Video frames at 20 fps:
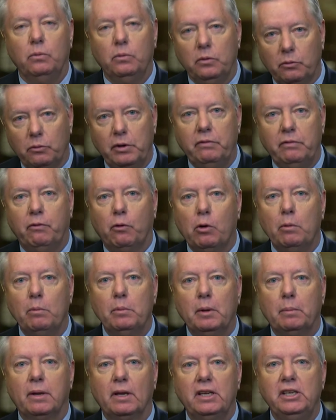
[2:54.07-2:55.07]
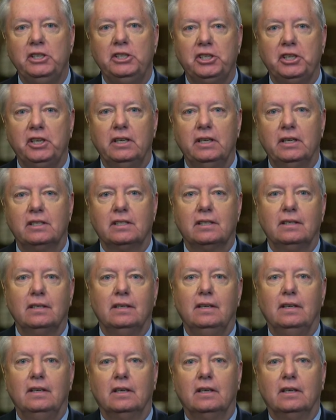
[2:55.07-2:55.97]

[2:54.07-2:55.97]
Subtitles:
reform the police, yes,